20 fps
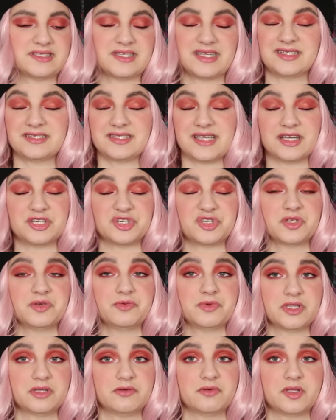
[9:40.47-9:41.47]
and it's actually
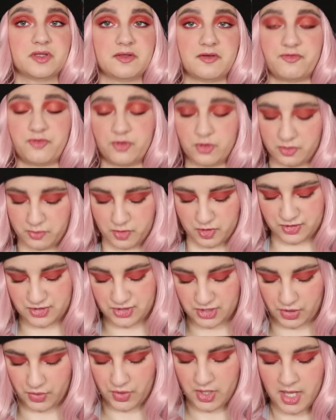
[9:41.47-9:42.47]
really affordable.
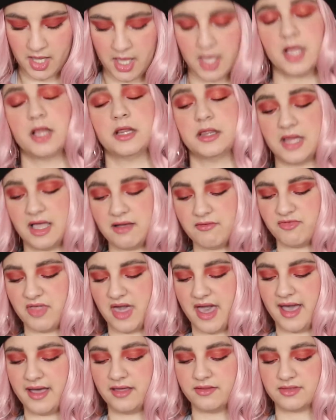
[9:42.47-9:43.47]
So love
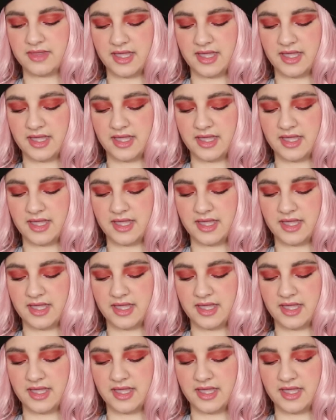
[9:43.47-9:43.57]
that.